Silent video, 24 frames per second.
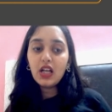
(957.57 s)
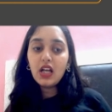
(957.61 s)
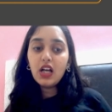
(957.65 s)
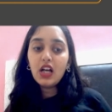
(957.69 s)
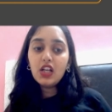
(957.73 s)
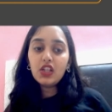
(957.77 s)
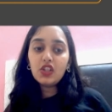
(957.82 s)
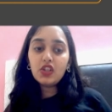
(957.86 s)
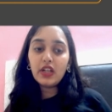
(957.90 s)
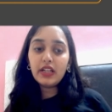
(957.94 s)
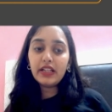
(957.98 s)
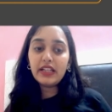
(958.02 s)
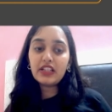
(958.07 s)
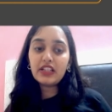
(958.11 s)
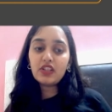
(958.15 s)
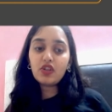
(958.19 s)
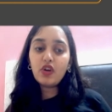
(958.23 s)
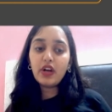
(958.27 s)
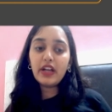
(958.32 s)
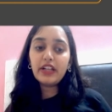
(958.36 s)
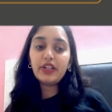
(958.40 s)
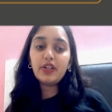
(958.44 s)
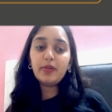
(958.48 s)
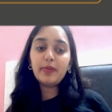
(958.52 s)
So, it is
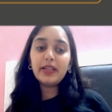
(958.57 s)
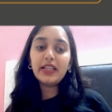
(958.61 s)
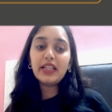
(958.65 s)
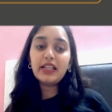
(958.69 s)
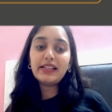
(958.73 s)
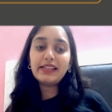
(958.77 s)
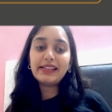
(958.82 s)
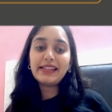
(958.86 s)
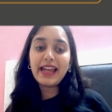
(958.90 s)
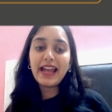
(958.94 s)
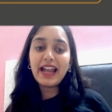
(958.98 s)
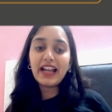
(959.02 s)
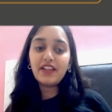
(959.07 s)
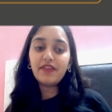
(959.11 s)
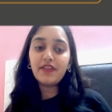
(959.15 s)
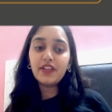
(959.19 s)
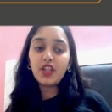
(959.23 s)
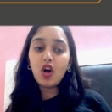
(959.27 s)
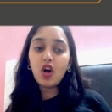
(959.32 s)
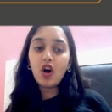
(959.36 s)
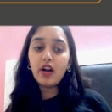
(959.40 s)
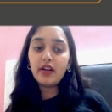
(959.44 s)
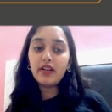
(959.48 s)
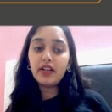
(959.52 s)
going to be the set with
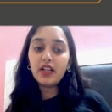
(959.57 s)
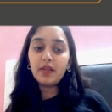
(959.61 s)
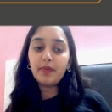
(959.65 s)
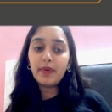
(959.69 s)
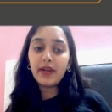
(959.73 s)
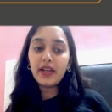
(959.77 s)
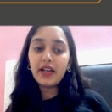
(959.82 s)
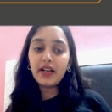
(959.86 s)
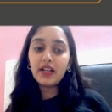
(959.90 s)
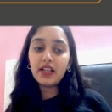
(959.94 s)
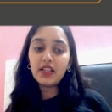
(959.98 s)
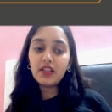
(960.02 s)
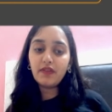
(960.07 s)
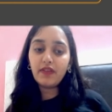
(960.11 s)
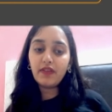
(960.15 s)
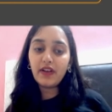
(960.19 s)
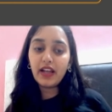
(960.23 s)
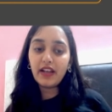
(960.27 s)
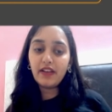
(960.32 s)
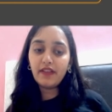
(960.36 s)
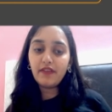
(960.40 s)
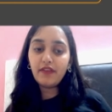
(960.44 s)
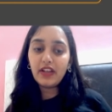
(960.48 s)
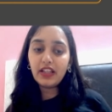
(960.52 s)
ordered pairs
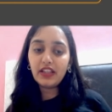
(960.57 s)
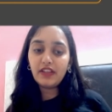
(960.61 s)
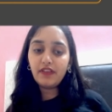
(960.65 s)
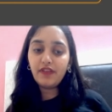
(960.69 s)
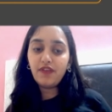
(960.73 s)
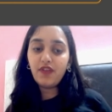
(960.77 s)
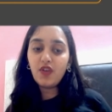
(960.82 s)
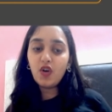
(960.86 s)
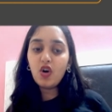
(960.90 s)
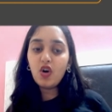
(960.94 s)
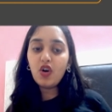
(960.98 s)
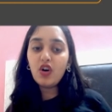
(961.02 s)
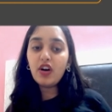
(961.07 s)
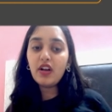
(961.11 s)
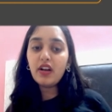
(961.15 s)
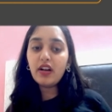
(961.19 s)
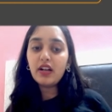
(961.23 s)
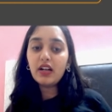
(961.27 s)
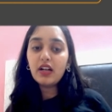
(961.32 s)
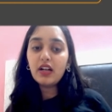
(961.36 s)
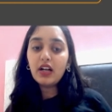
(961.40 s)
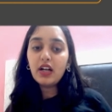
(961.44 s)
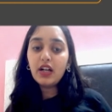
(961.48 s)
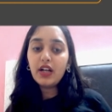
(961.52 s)
1 with 4,
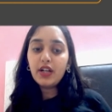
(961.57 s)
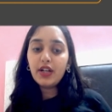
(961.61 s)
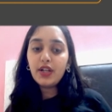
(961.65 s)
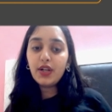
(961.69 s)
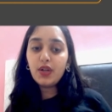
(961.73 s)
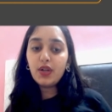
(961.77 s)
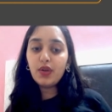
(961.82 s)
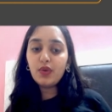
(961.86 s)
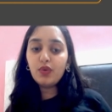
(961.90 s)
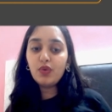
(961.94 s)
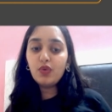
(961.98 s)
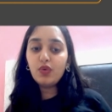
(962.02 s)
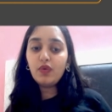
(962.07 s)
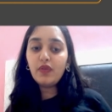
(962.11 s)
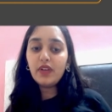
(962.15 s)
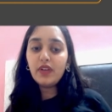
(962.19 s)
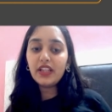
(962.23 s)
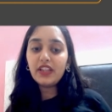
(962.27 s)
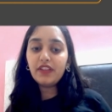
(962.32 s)
2 with